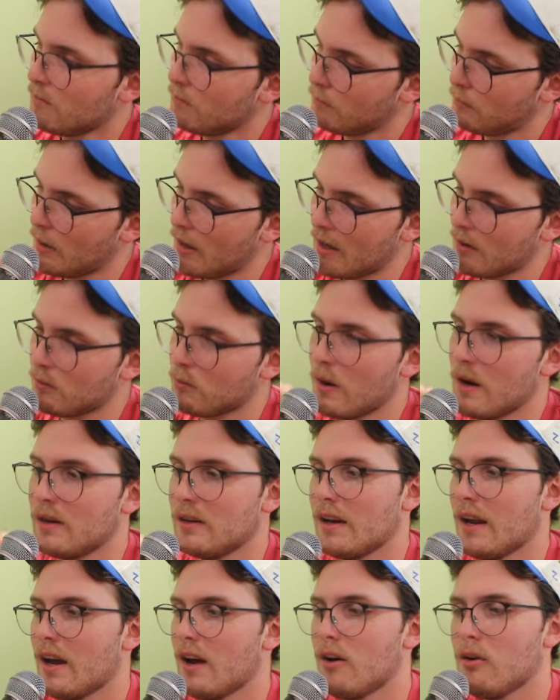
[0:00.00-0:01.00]
But right
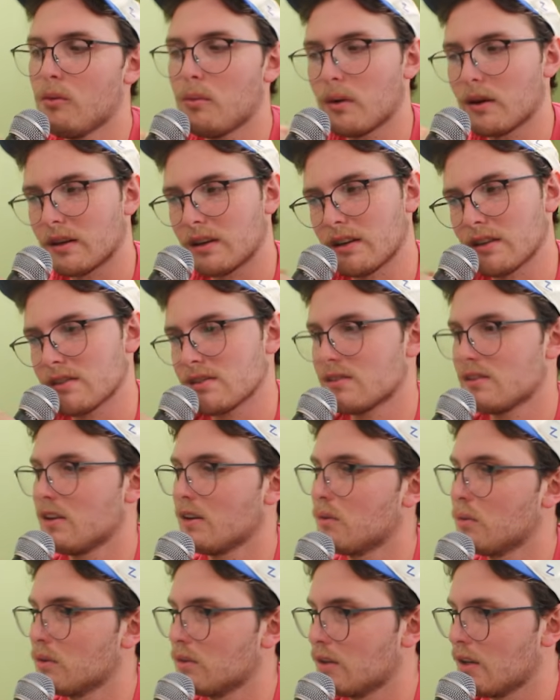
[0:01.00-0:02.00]
now, we're going to
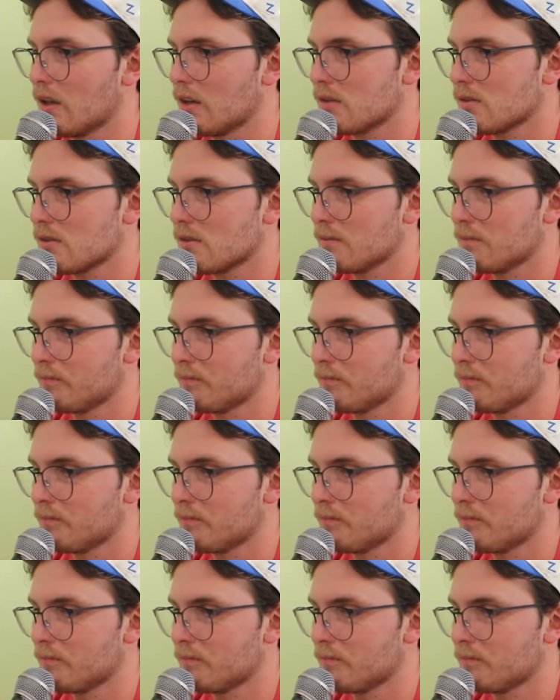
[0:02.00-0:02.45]
stick with this.